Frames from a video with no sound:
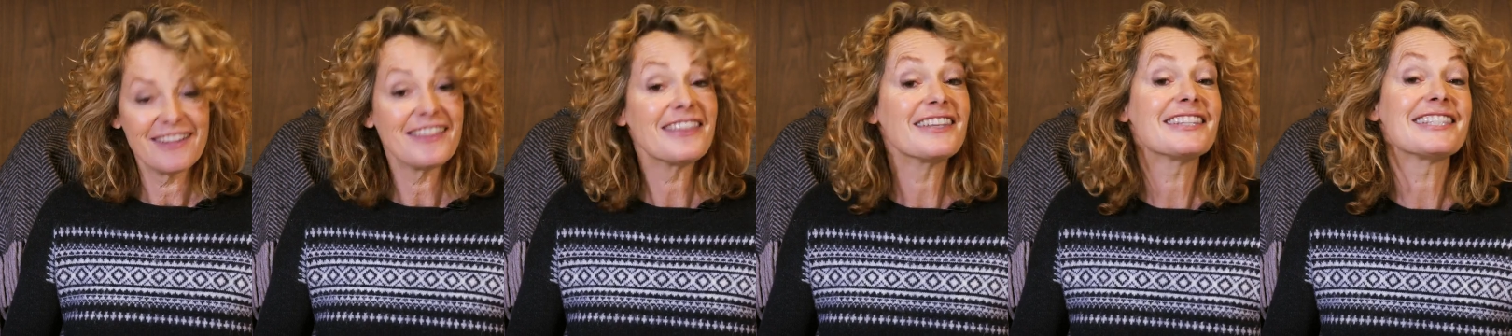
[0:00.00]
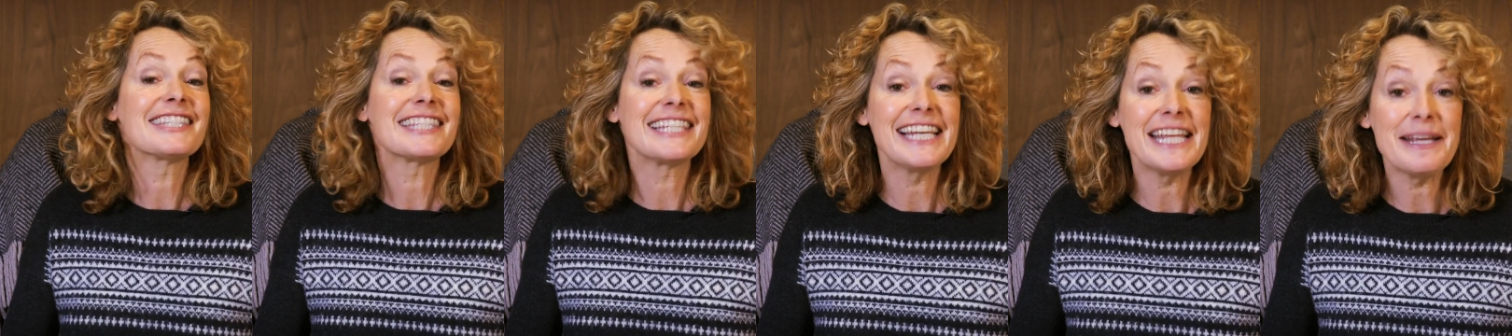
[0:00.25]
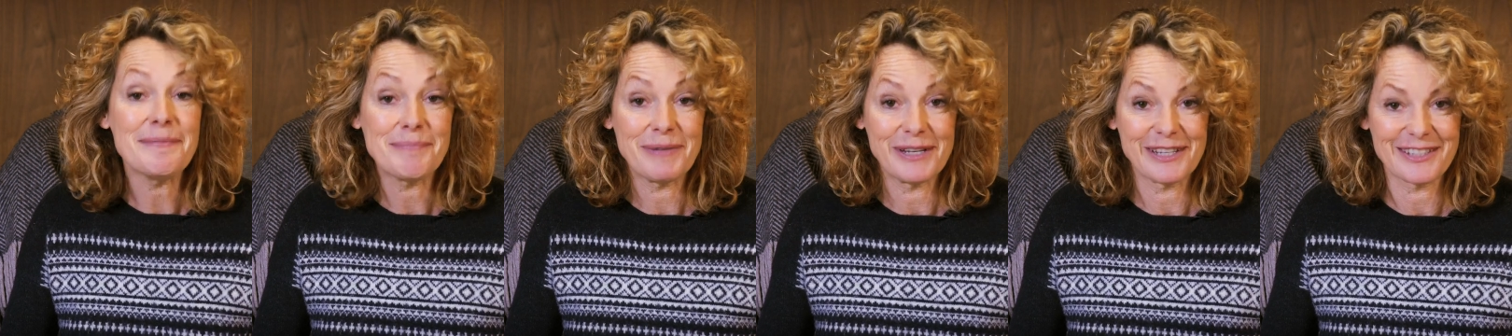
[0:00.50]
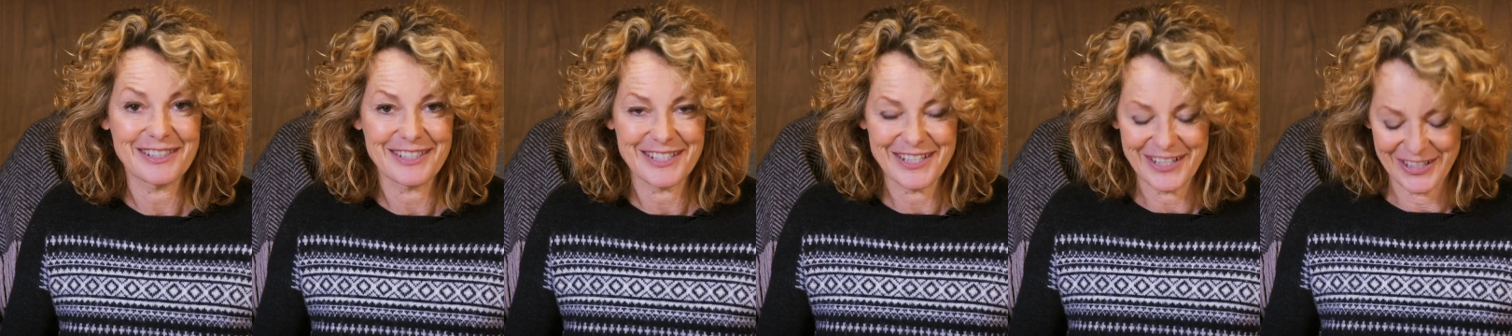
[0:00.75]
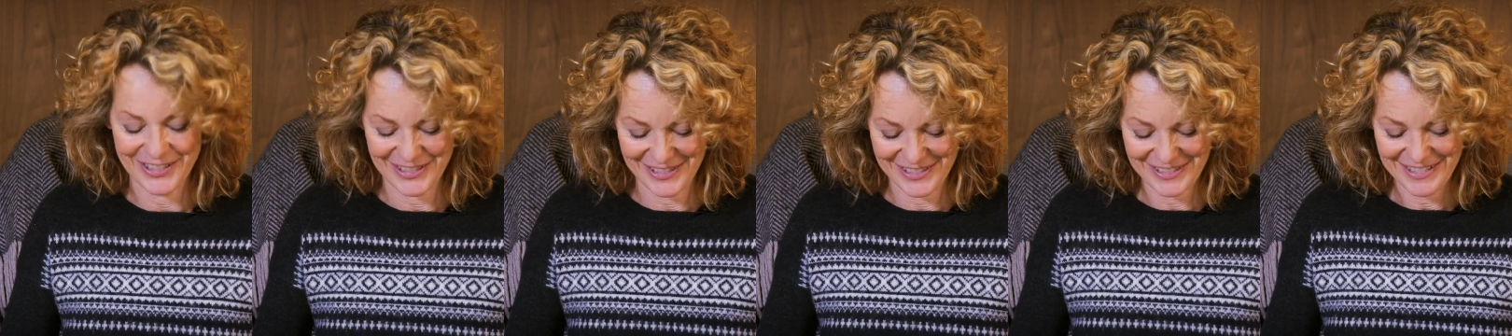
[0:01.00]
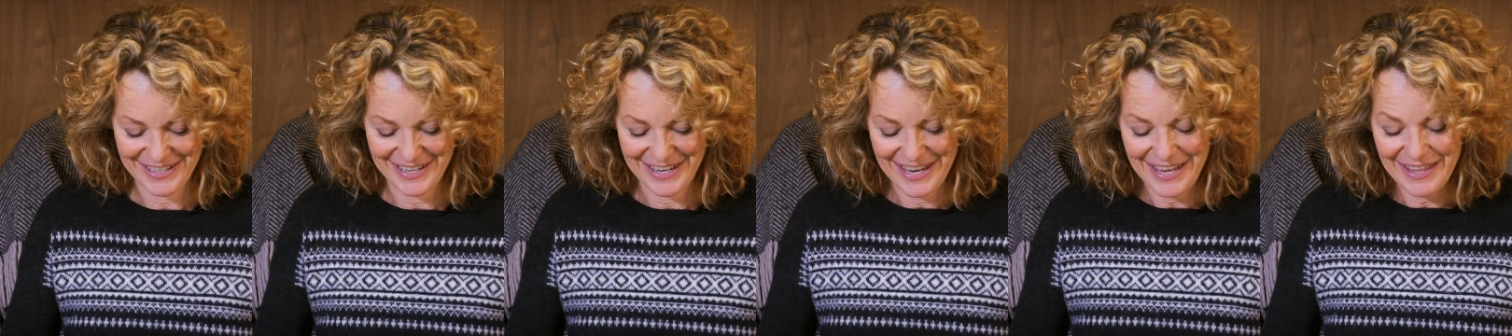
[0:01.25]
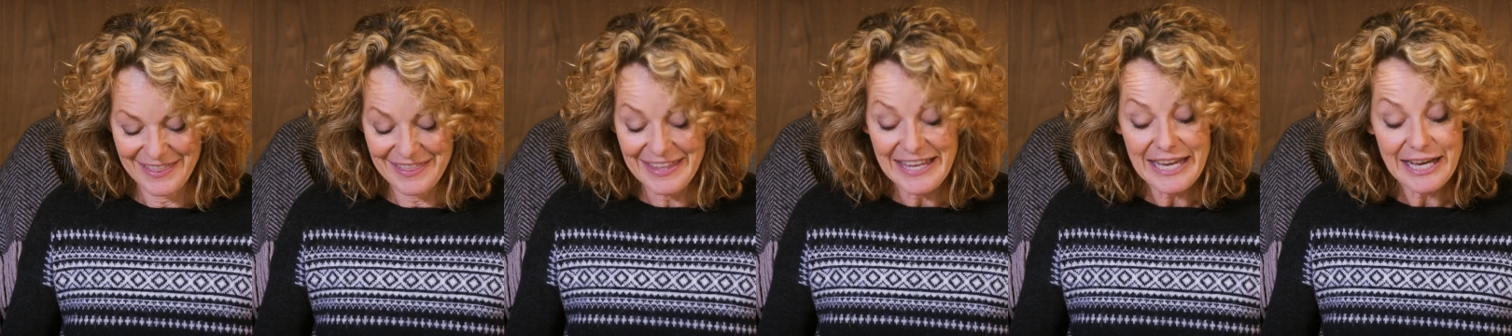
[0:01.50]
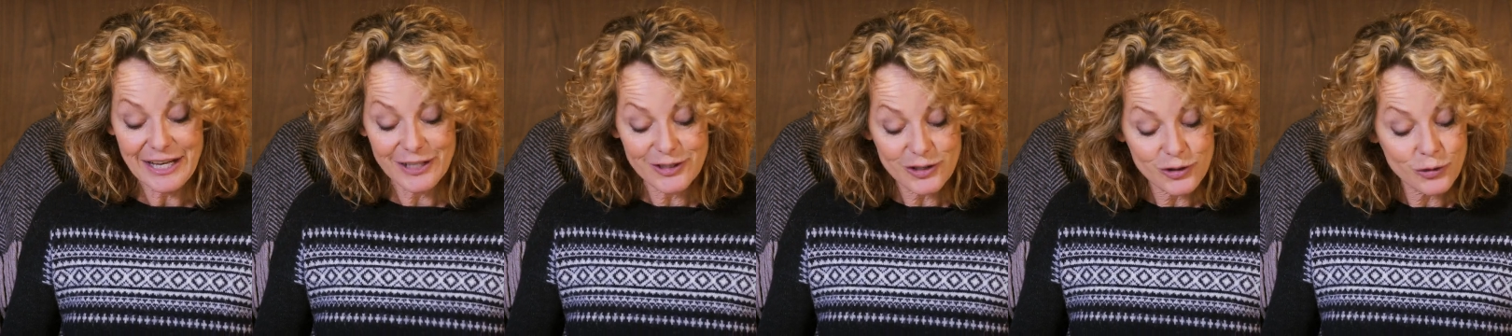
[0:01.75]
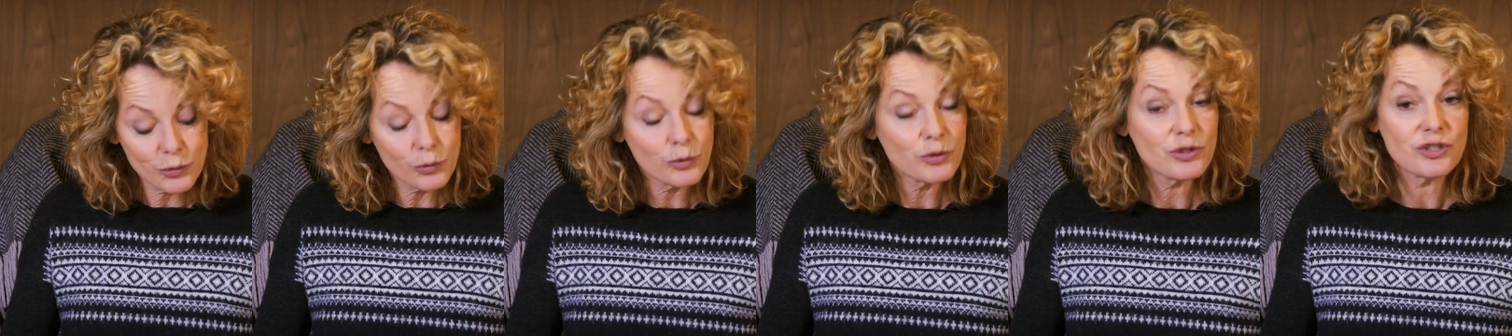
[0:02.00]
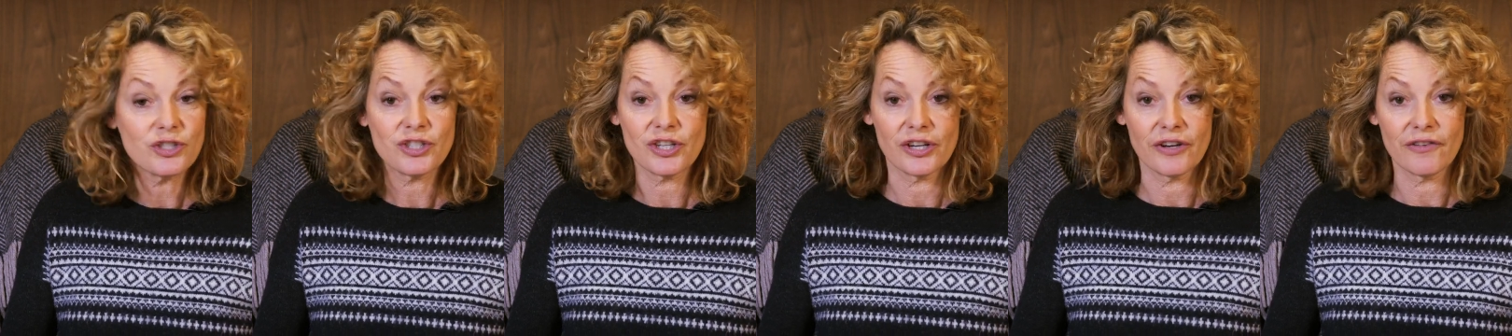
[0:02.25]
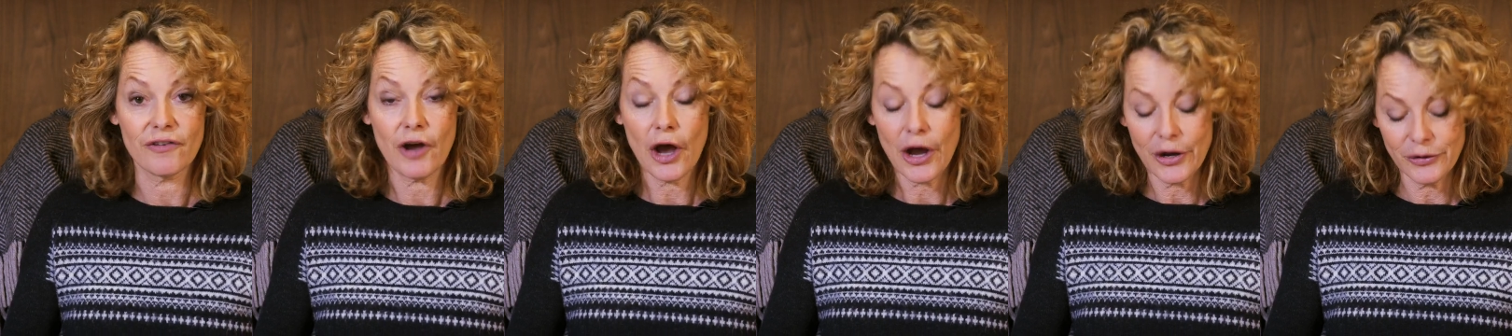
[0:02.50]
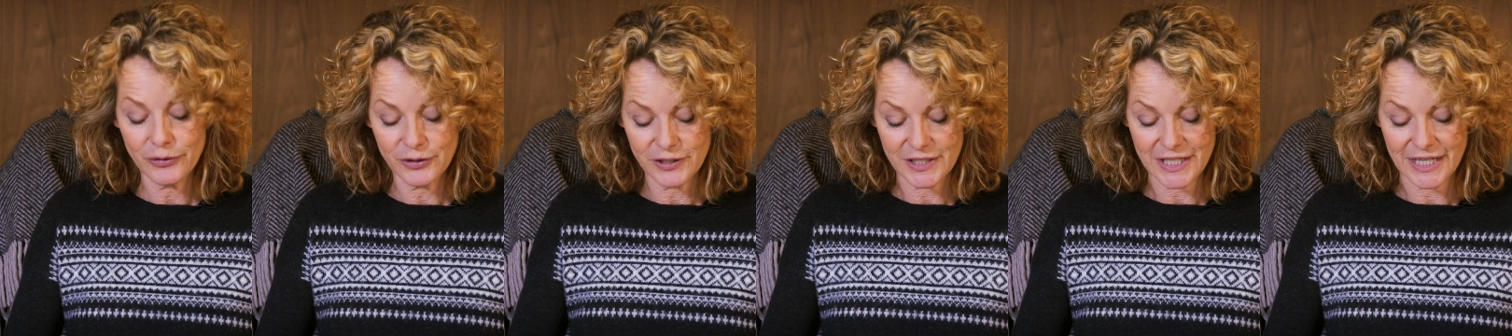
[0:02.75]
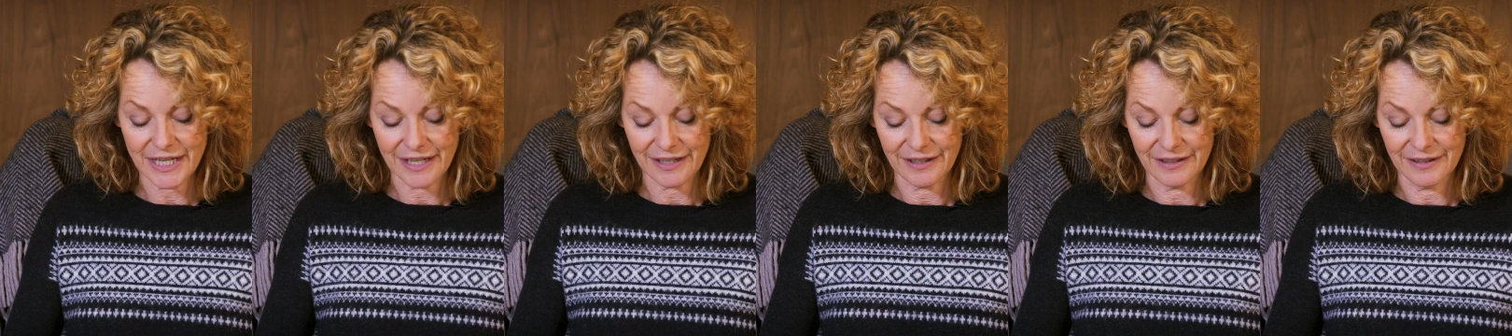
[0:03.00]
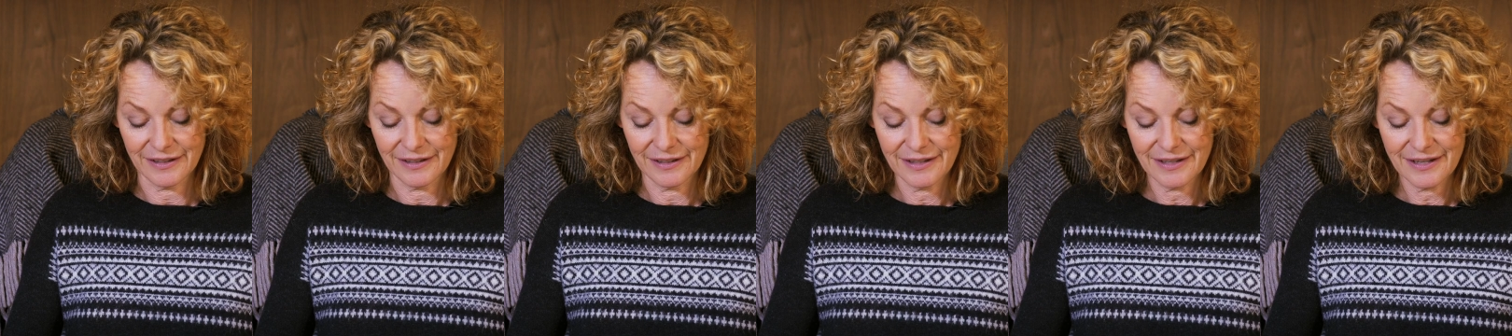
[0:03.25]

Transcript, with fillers: the sleeplessness, the exhaustion of hosting,